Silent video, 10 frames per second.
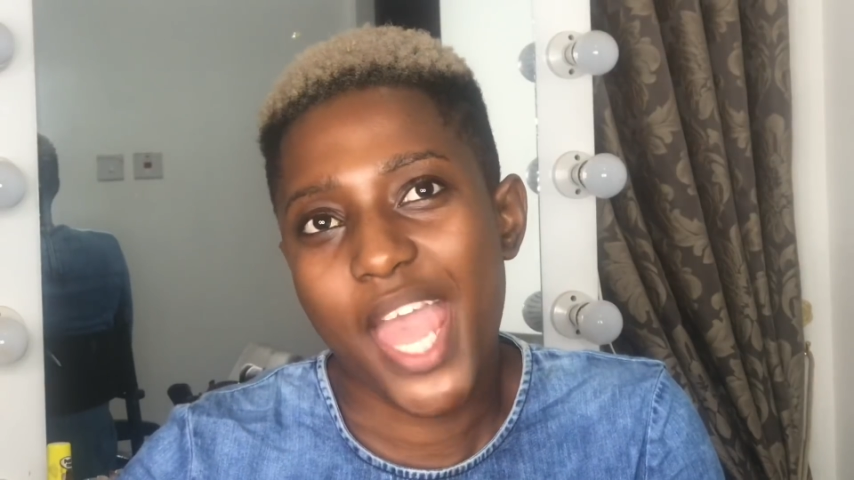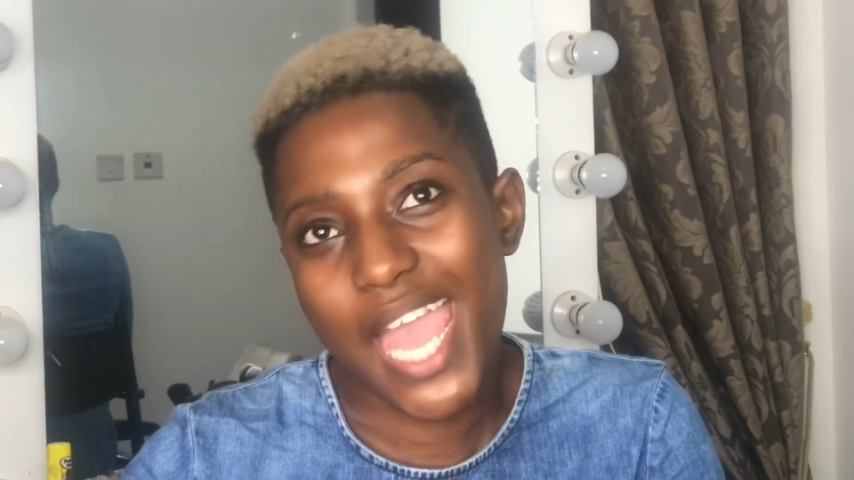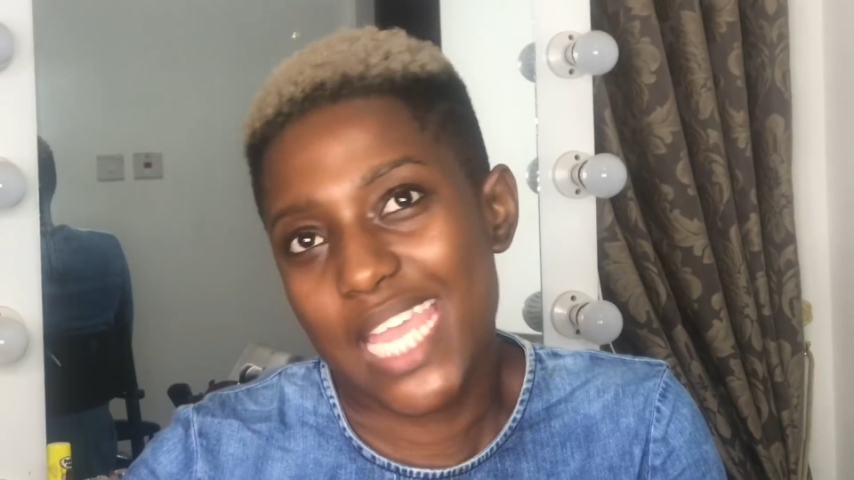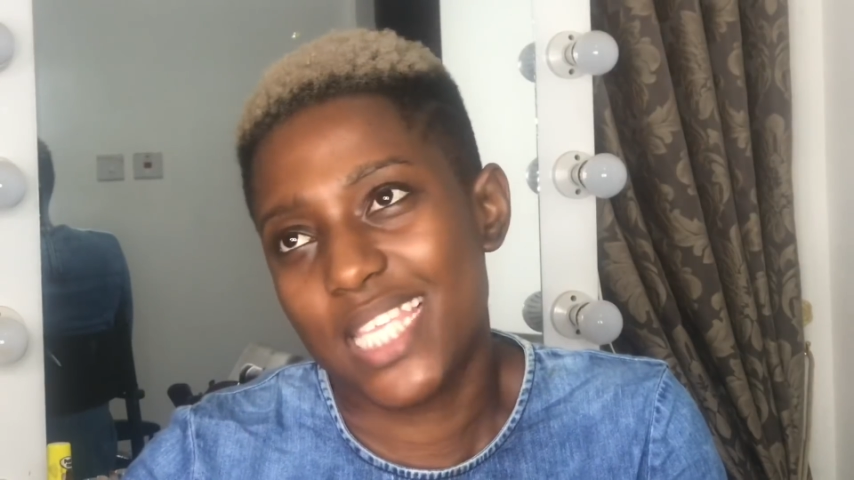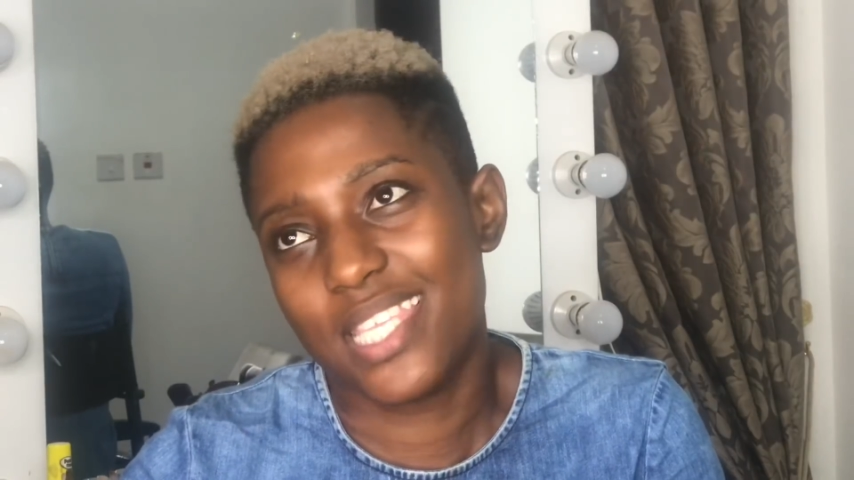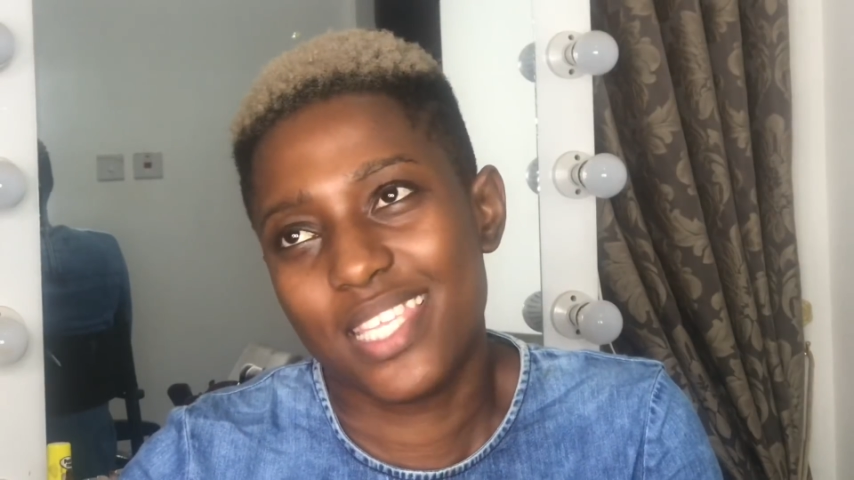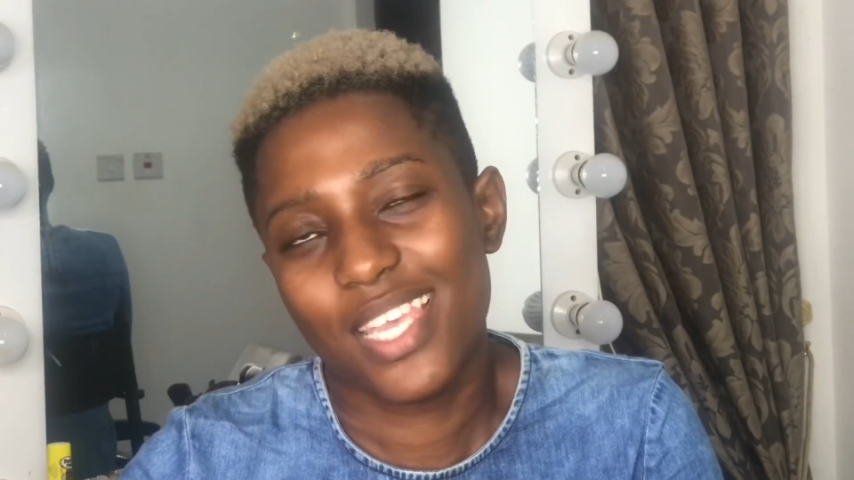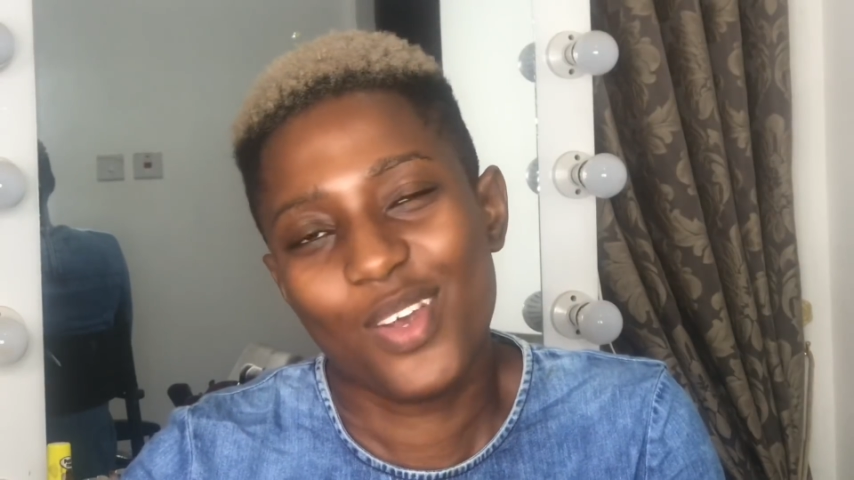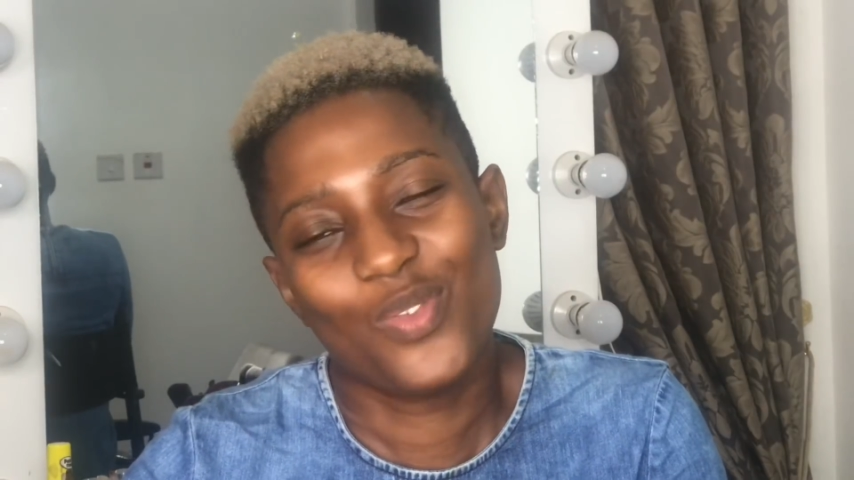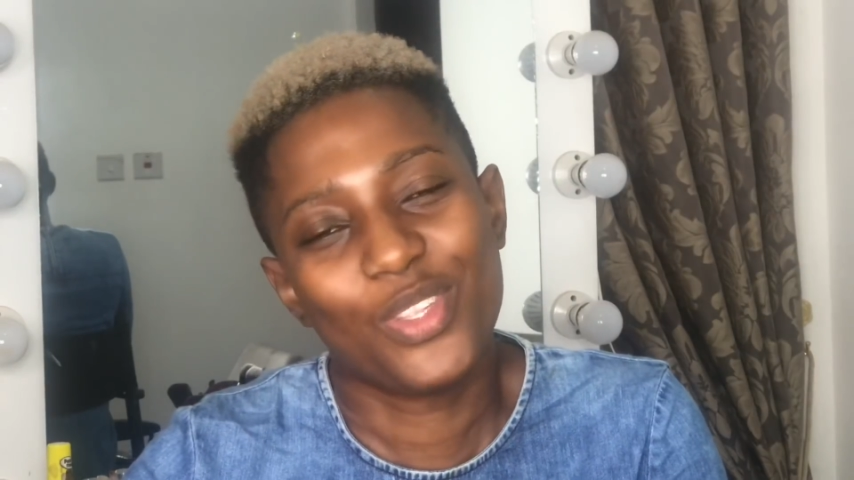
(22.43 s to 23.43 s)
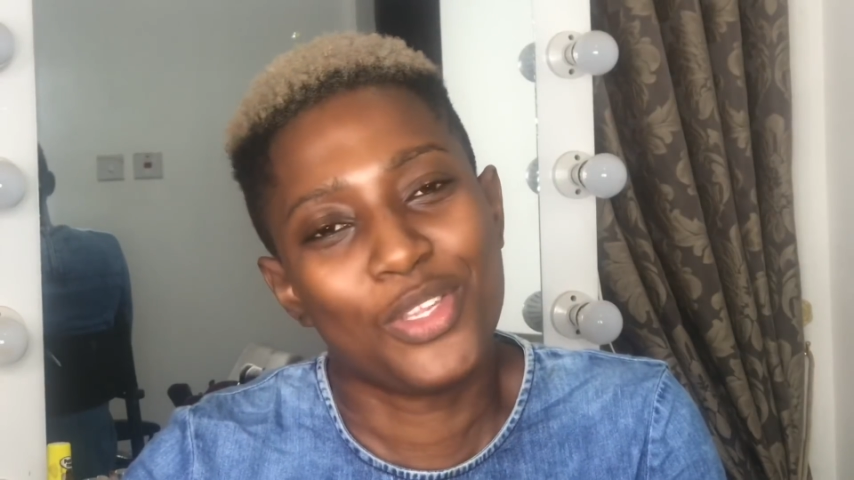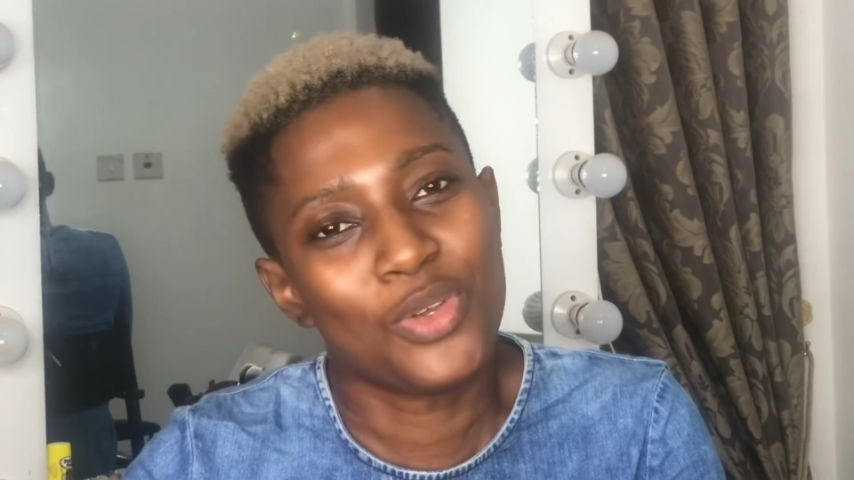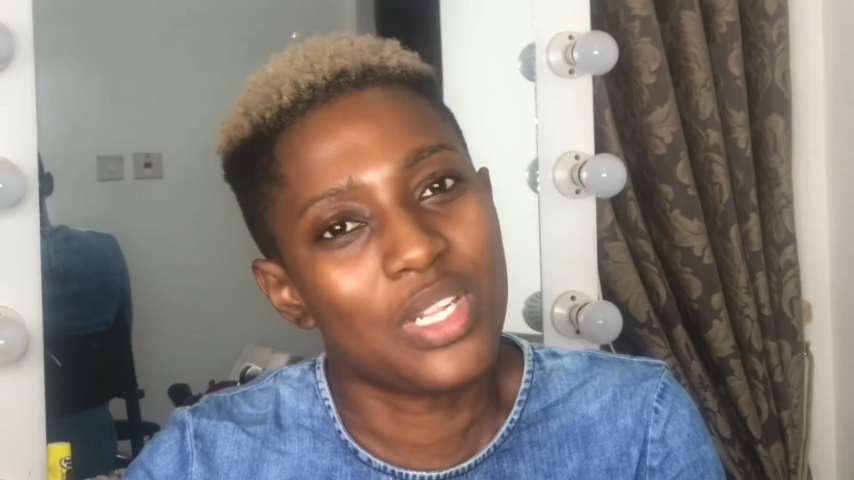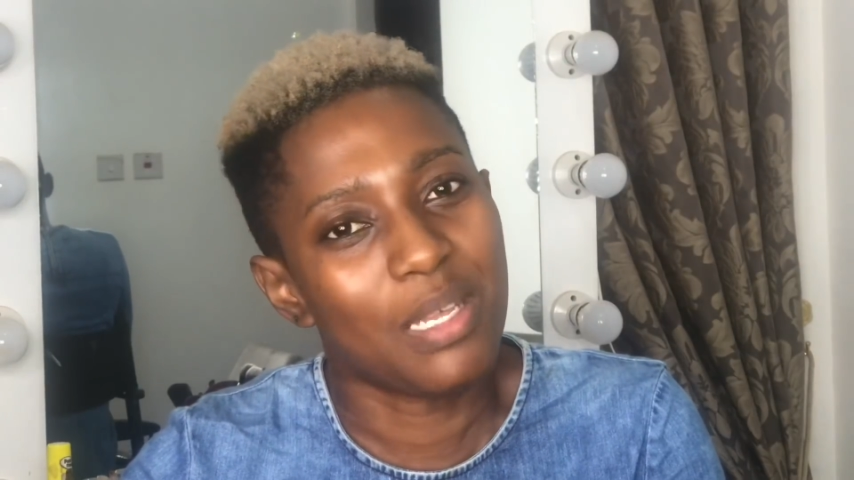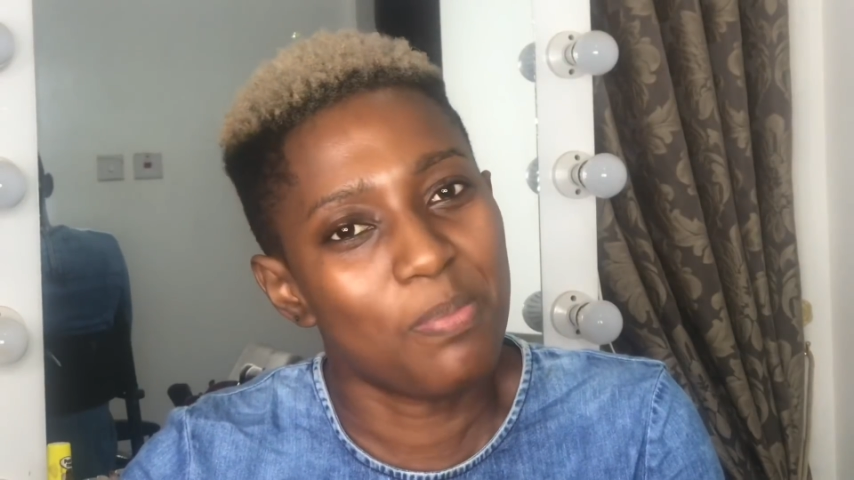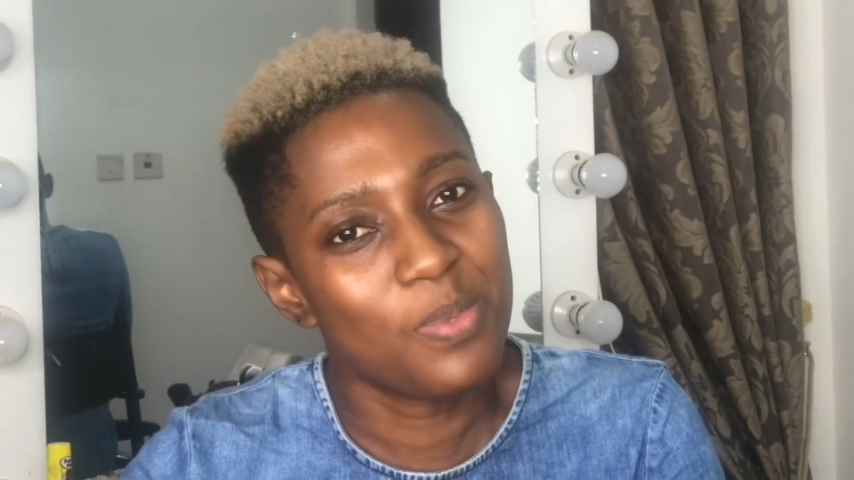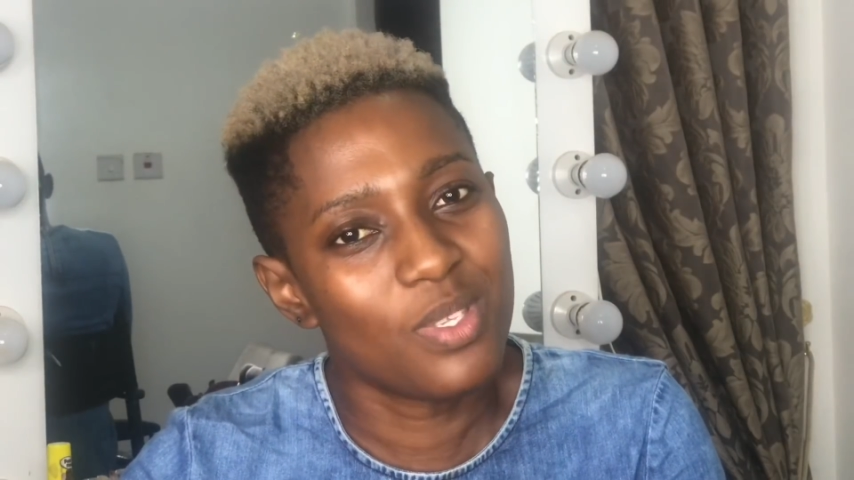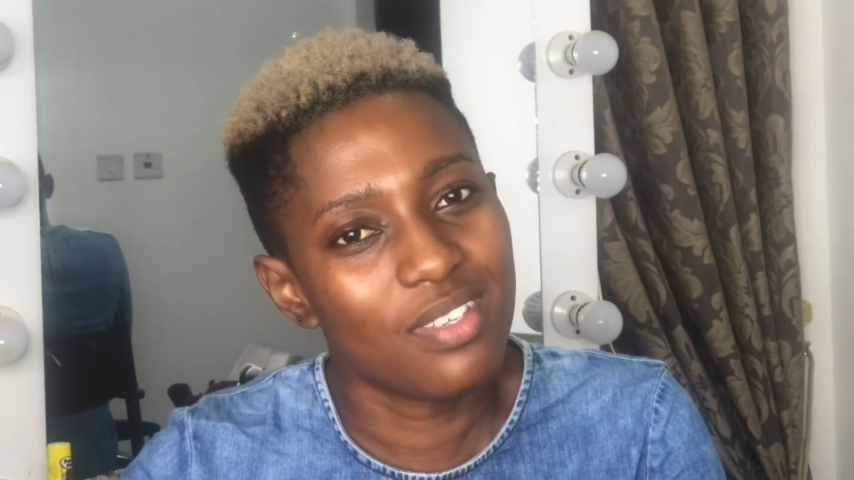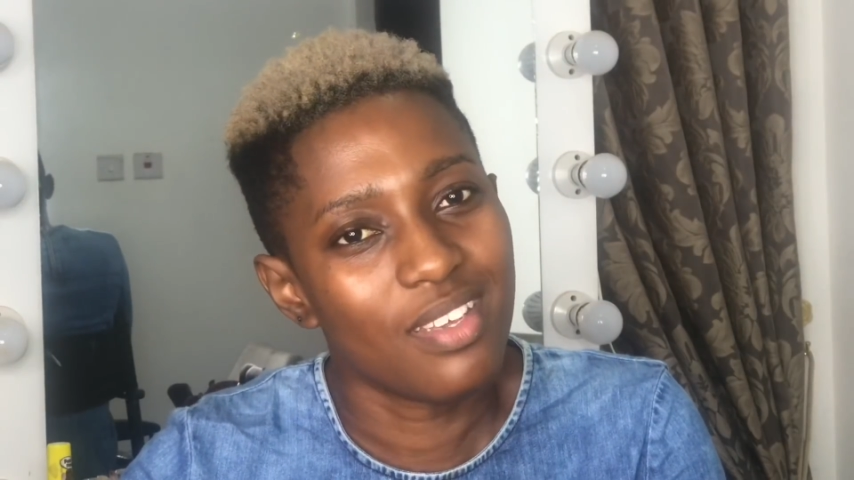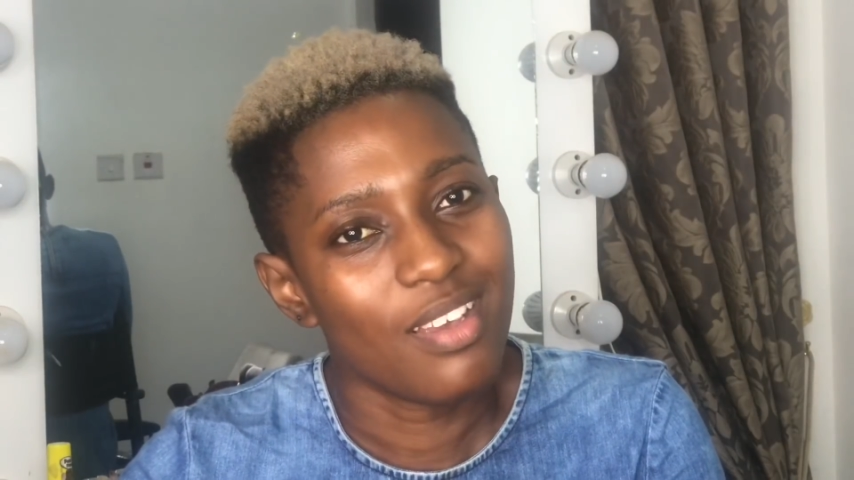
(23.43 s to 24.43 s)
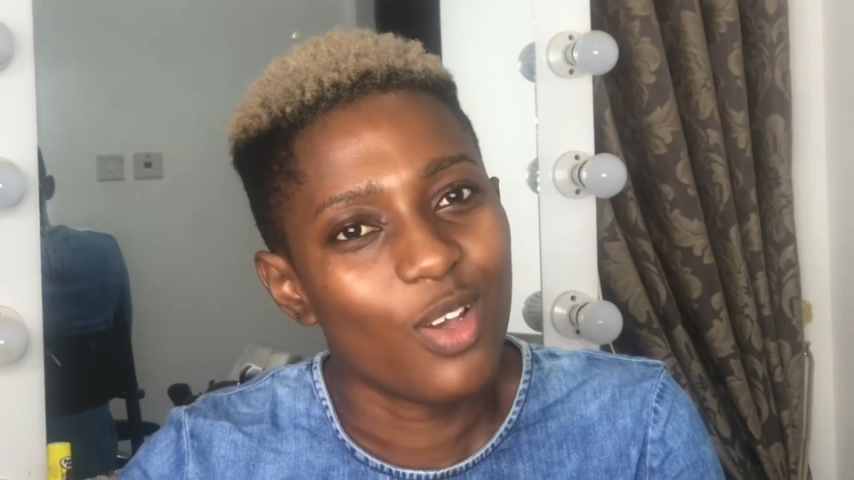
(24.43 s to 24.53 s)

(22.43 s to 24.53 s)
eyes with nude lips